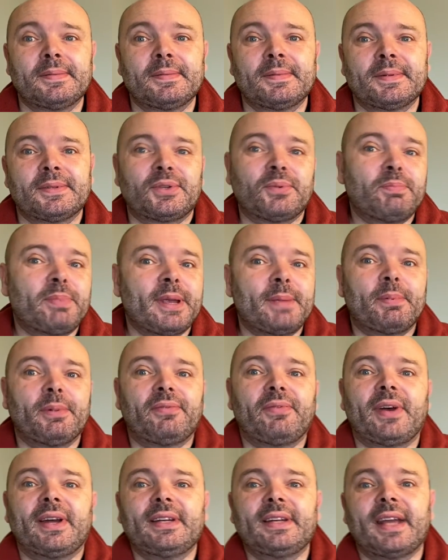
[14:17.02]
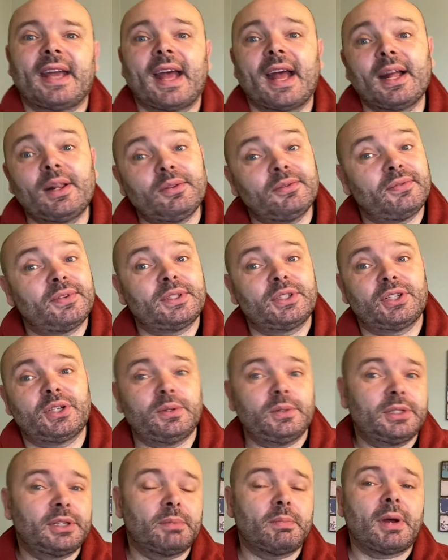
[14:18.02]
Some people find it helpful
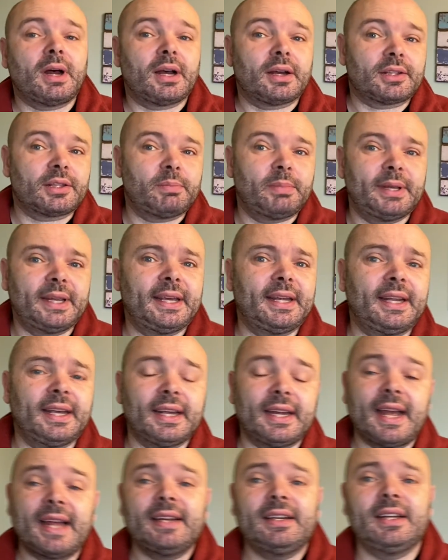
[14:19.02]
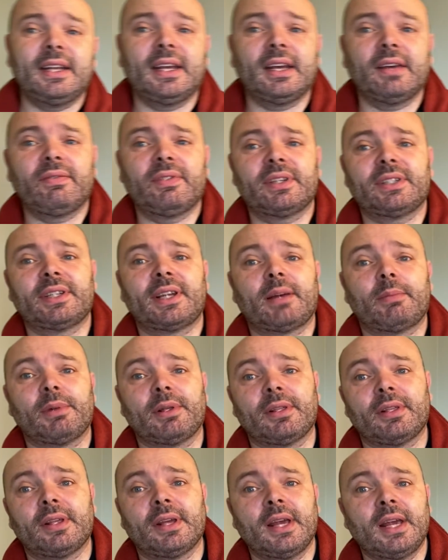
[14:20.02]
to mark the beginning and ending of the
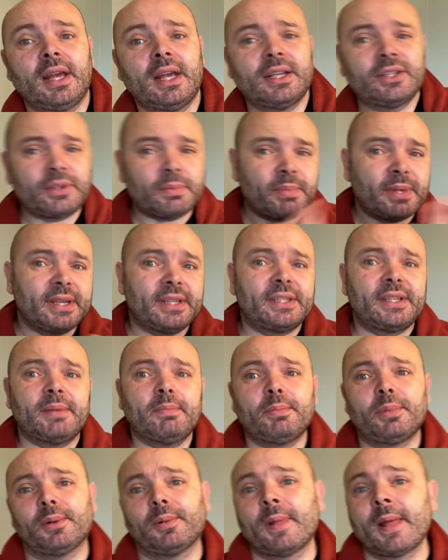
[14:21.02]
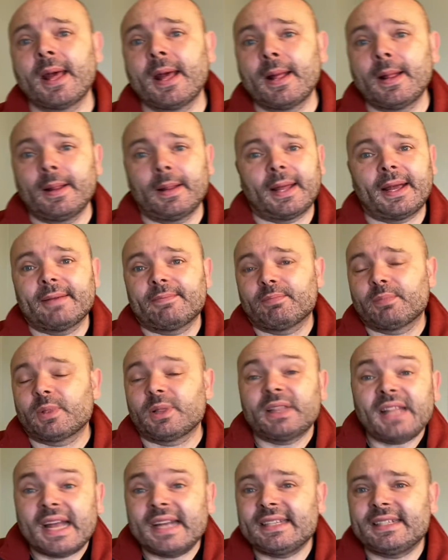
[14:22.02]
Sabbath. Something simple like
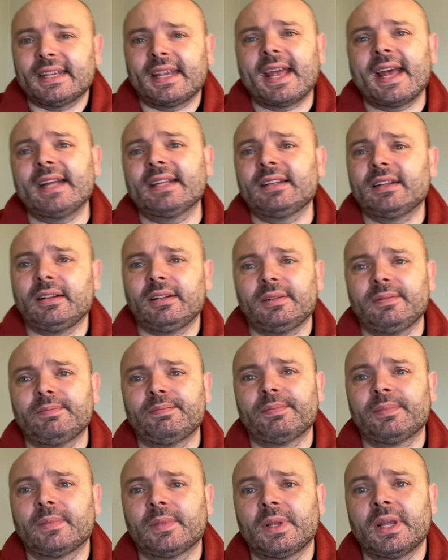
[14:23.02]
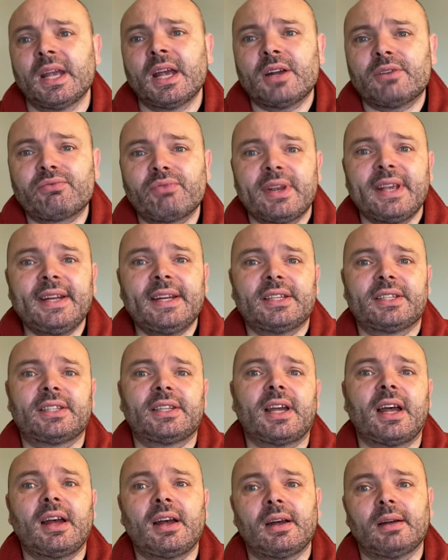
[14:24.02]
light a candle, read a
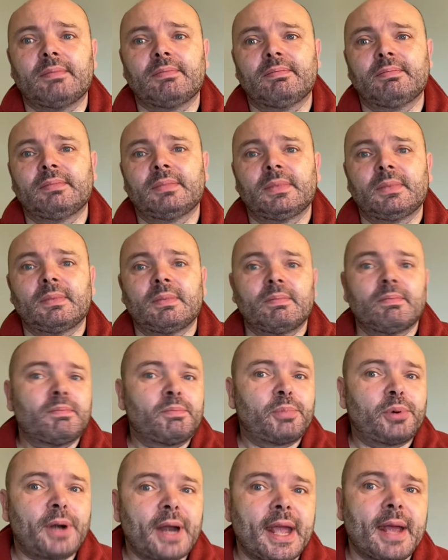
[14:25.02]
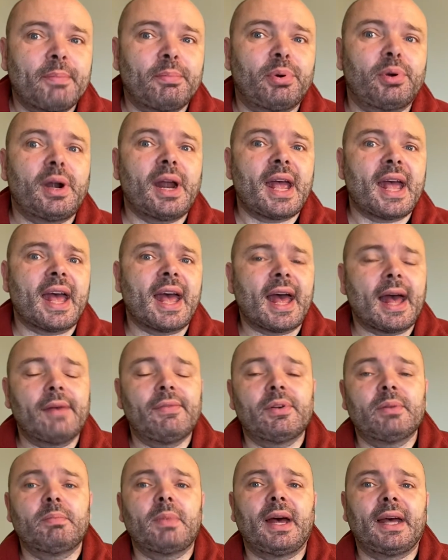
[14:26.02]
psalm, pray a prayer, have
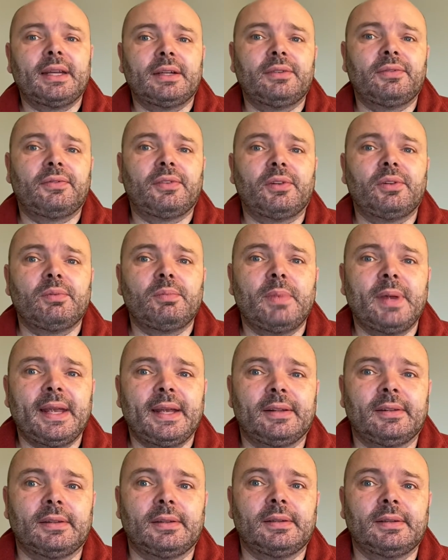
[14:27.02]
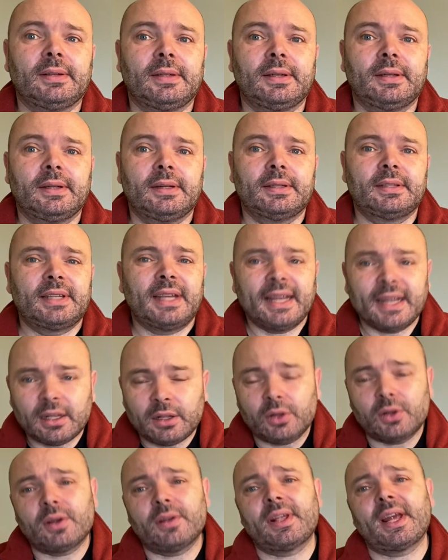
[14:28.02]
a mindful meal. Take a
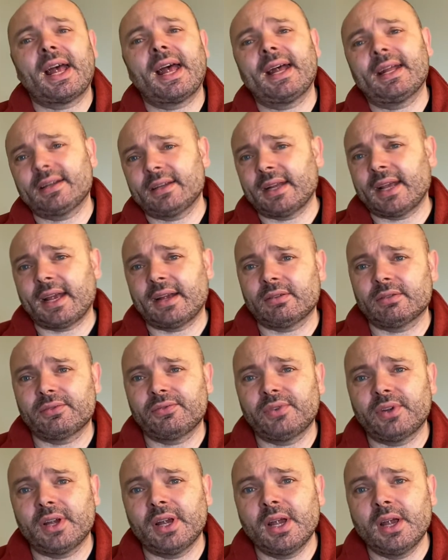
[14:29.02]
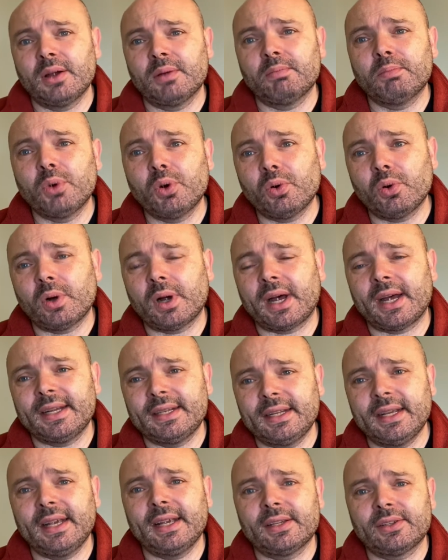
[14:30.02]
look at the handout for more
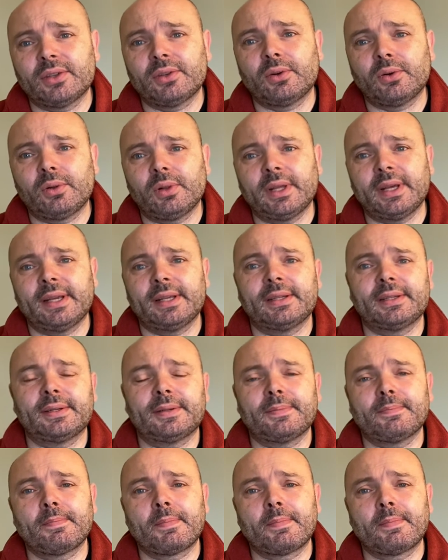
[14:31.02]
ideas on all this.